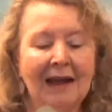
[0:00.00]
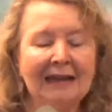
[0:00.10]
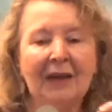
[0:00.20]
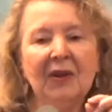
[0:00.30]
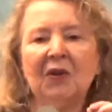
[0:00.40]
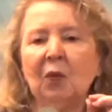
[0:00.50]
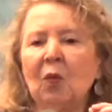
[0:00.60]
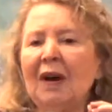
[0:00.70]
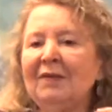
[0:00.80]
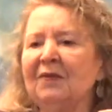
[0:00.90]
Now there's
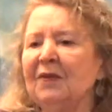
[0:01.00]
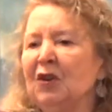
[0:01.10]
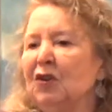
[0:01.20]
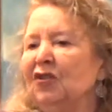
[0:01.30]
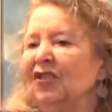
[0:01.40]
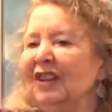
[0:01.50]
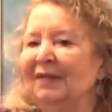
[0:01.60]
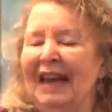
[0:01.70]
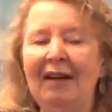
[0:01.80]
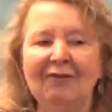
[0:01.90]
one version
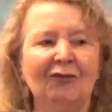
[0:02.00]
of that